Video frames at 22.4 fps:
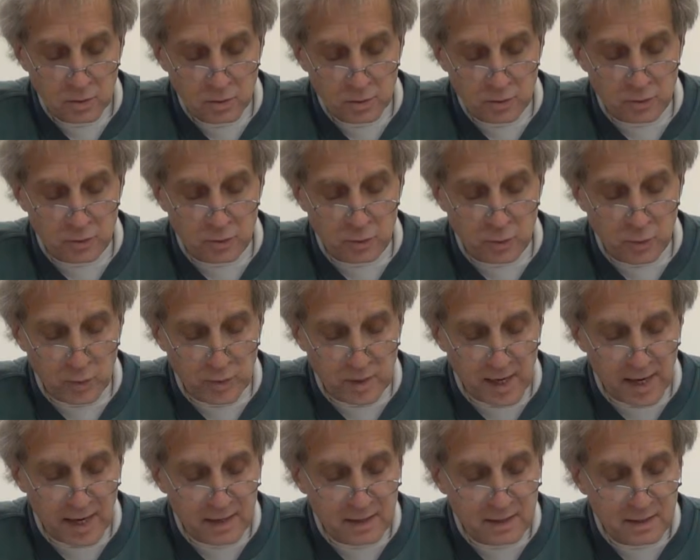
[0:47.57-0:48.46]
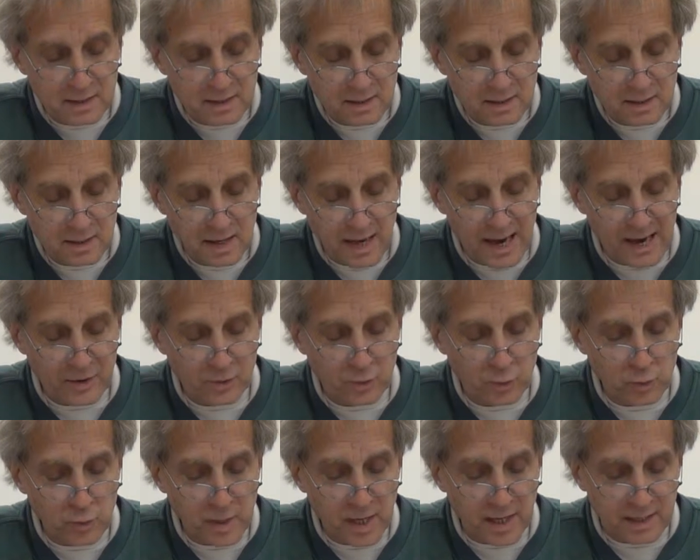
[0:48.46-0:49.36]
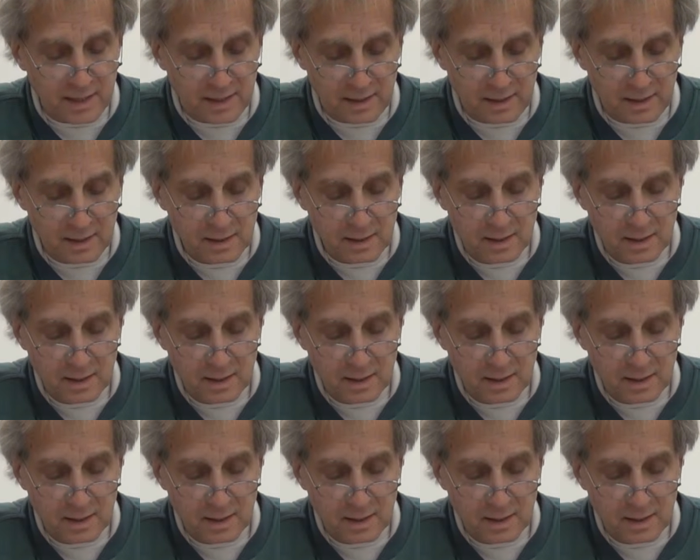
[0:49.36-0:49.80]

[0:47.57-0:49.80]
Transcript: to create and creating,